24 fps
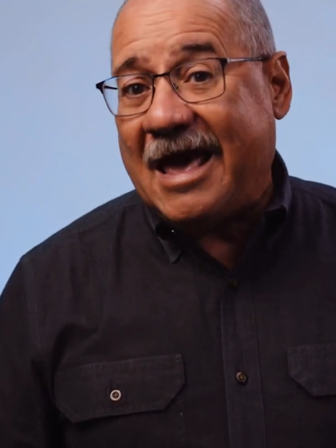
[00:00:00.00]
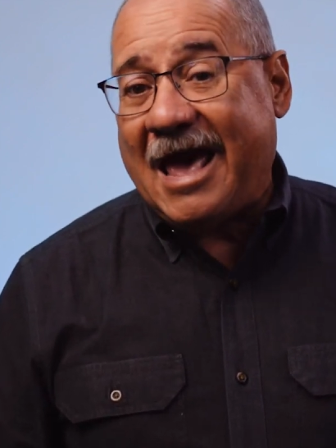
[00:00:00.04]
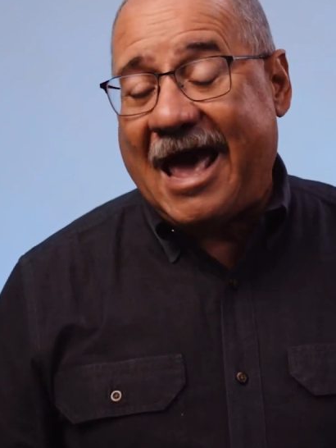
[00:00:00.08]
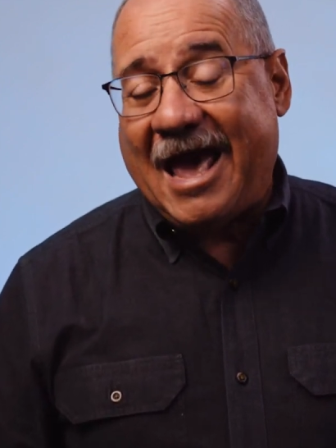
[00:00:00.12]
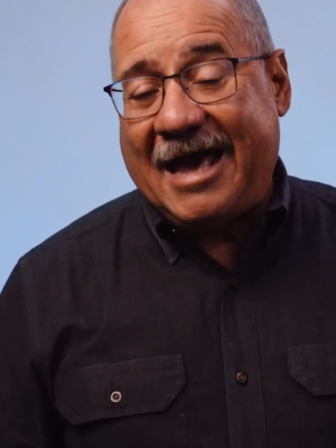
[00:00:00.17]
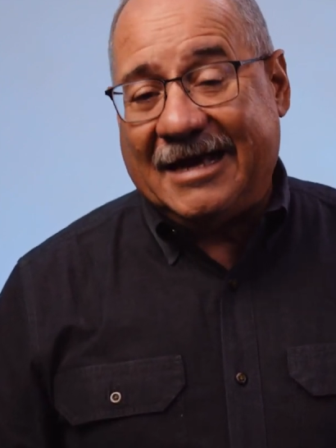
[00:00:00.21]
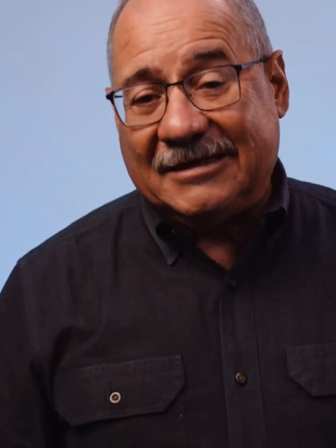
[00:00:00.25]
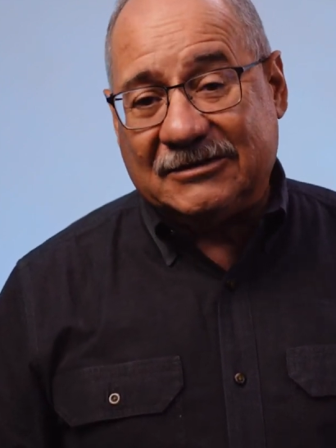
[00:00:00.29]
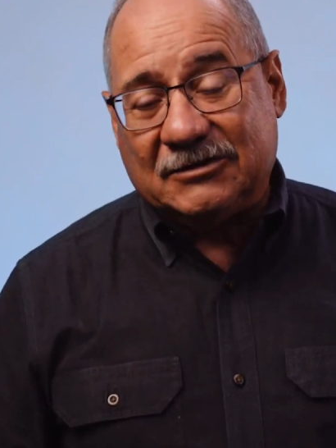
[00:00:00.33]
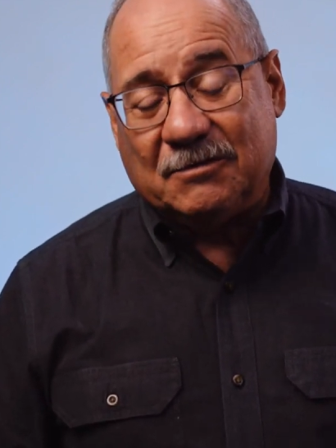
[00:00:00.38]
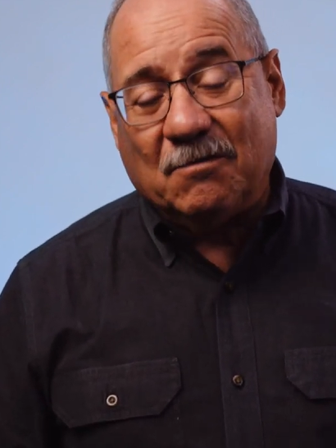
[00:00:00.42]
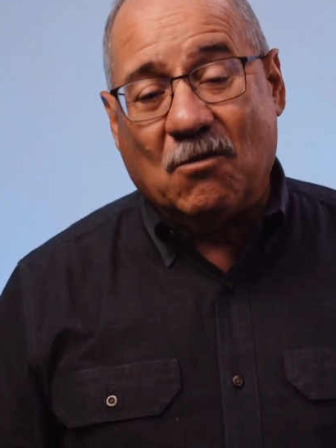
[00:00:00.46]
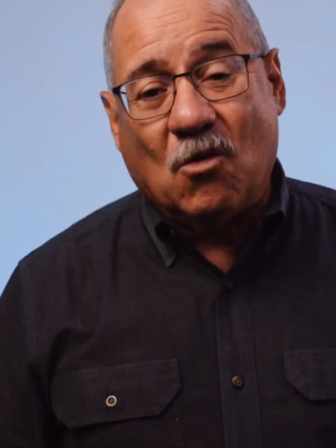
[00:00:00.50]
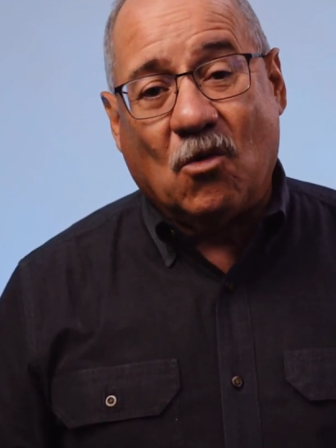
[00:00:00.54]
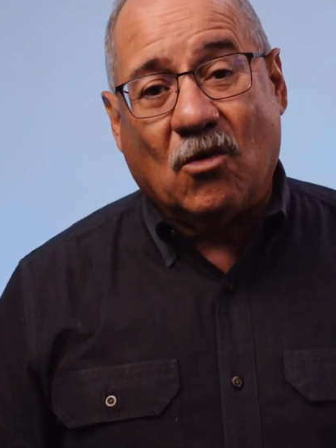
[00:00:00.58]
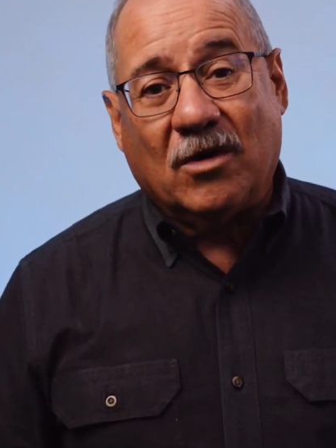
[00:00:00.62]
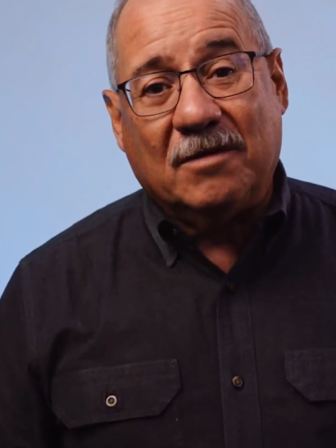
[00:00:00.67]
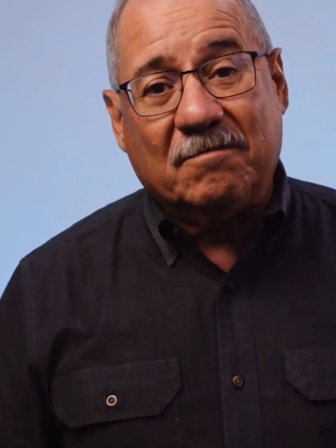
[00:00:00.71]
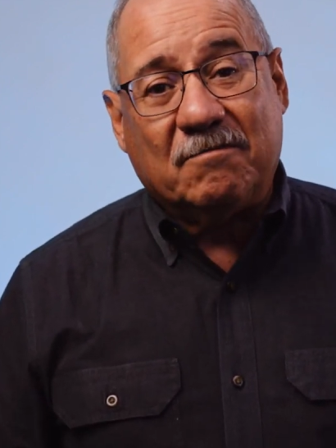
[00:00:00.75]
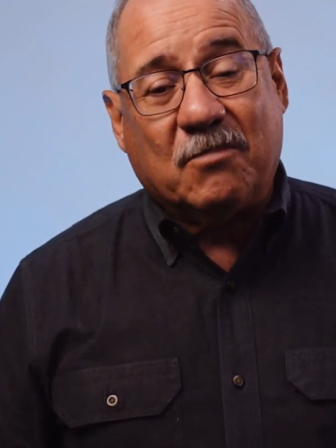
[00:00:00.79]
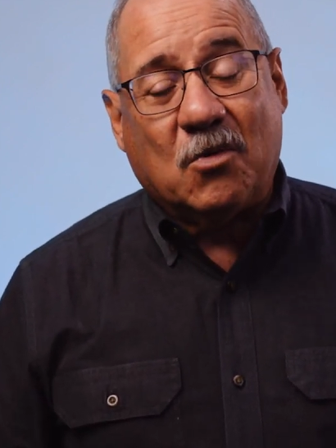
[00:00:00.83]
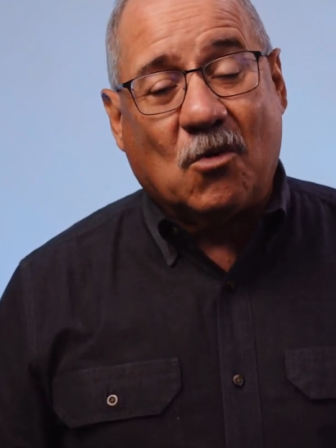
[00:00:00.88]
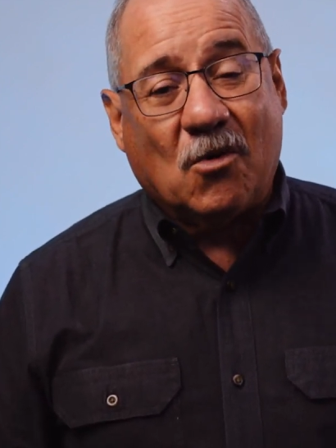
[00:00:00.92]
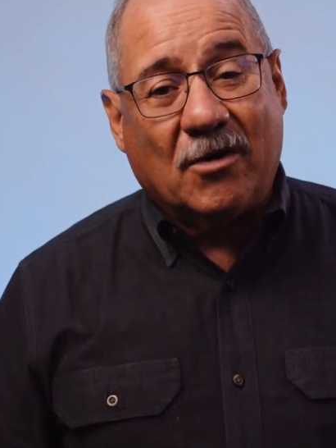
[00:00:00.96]
as more
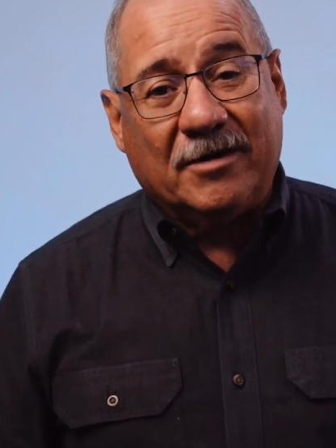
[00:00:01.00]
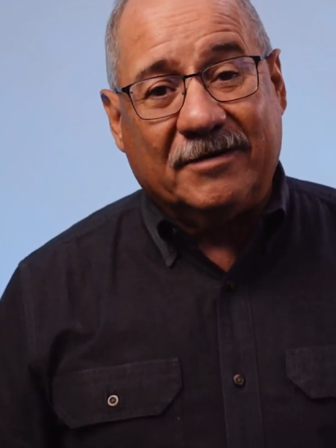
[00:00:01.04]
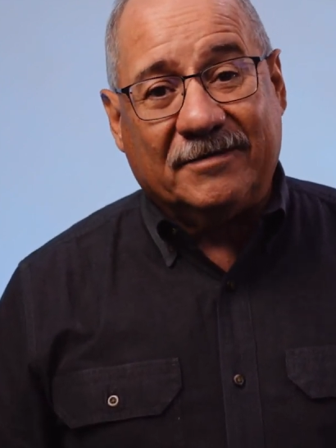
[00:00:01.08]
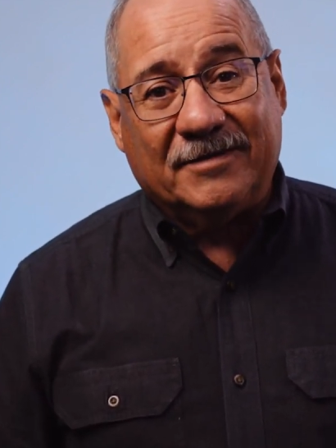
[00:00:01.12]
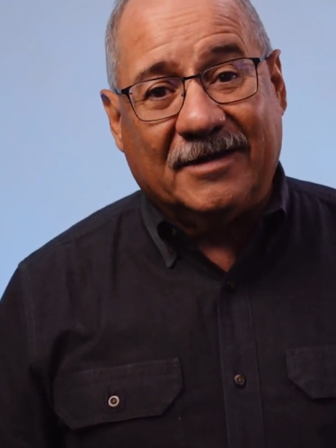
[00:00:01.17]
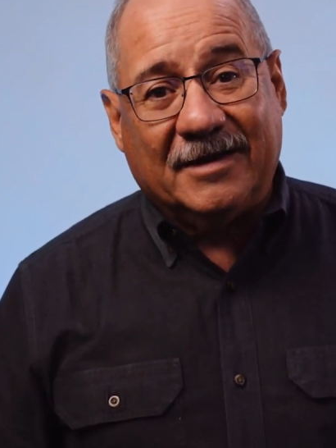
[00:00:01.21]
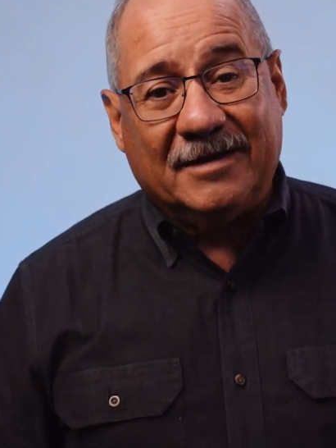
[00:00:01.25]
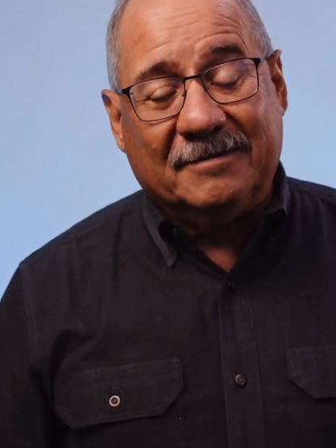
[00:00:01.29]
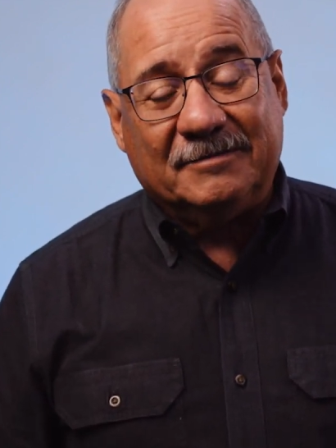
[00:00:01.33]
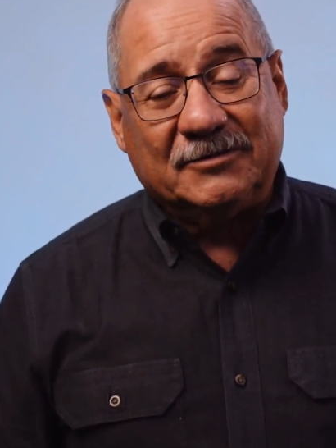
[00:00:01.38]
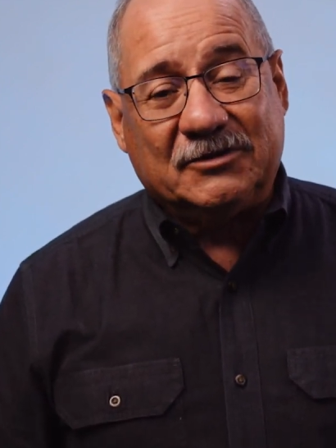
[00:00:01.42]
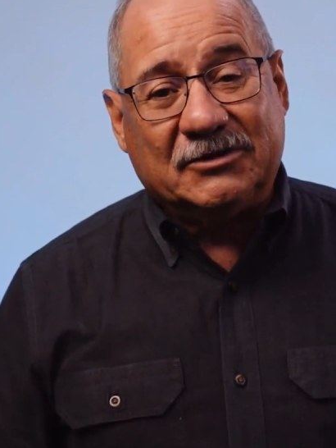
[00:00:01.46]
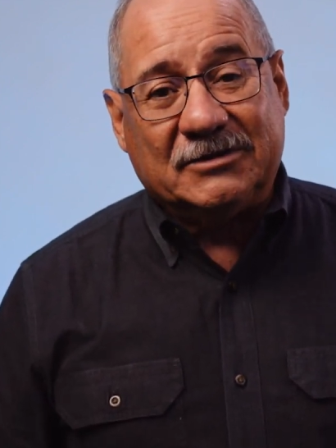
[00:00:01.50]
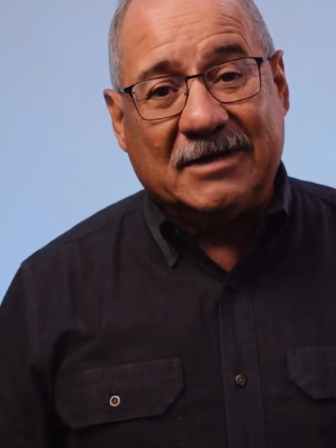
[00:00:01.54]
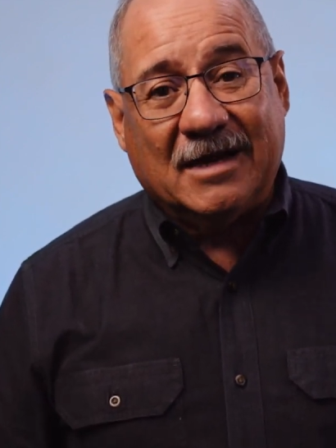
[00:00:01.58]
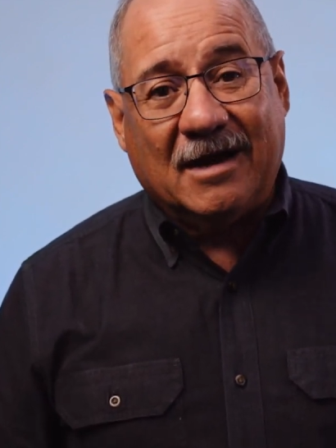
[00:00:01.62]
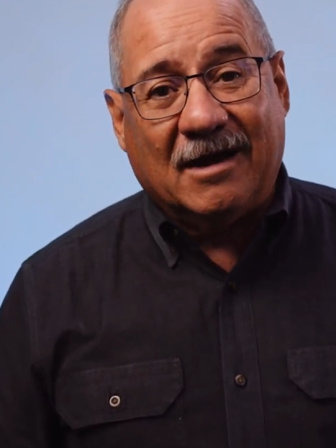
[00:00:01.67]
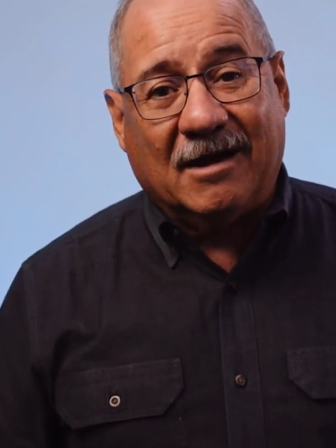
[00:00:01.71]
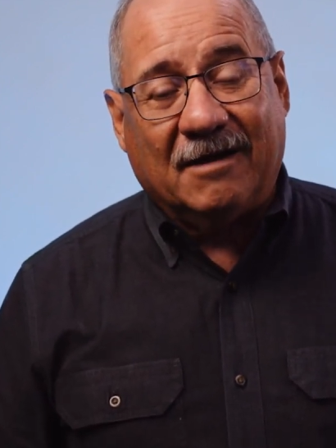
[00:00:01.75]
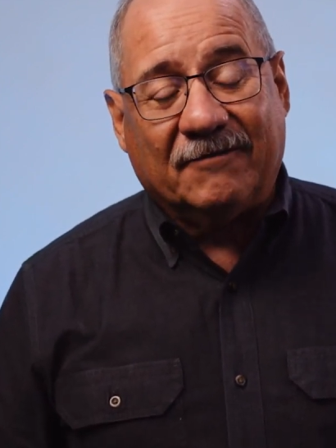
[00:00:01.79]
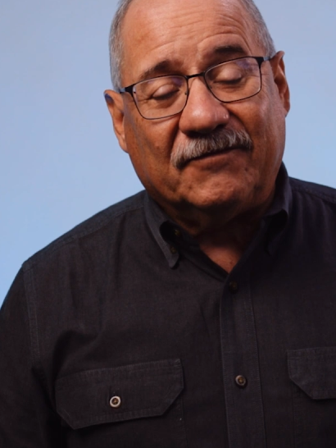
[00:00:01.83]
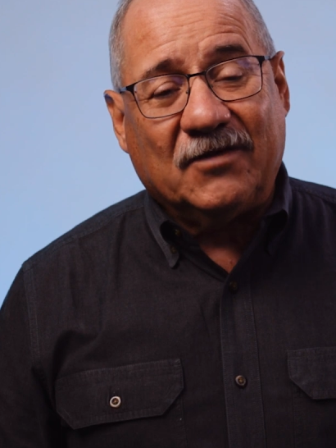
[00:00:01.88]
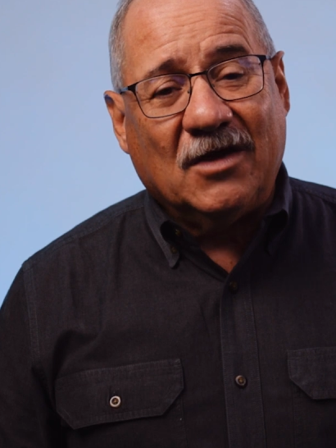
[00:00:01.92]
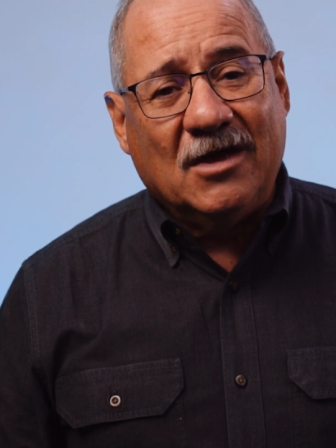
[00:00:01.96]
important than
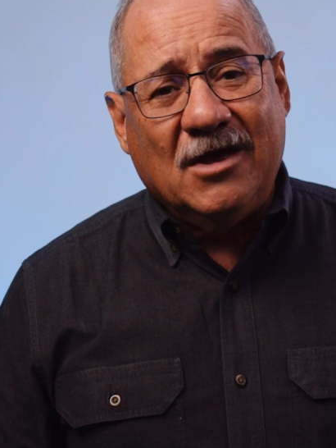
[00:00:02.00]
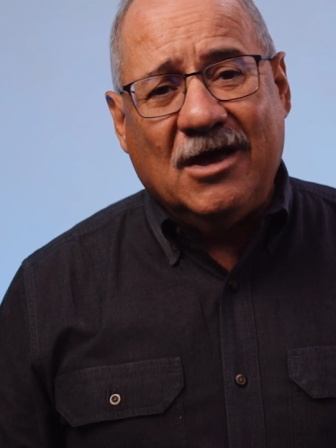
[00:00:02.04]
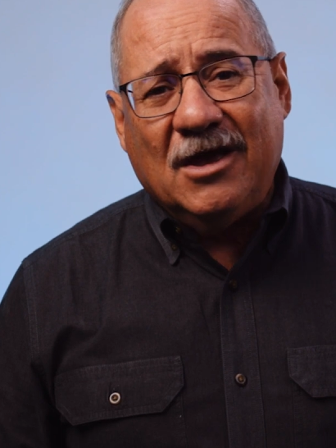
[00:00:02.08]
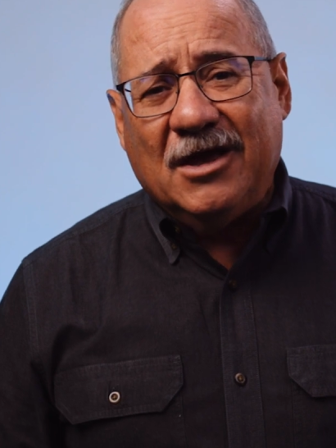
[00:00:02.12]
himself.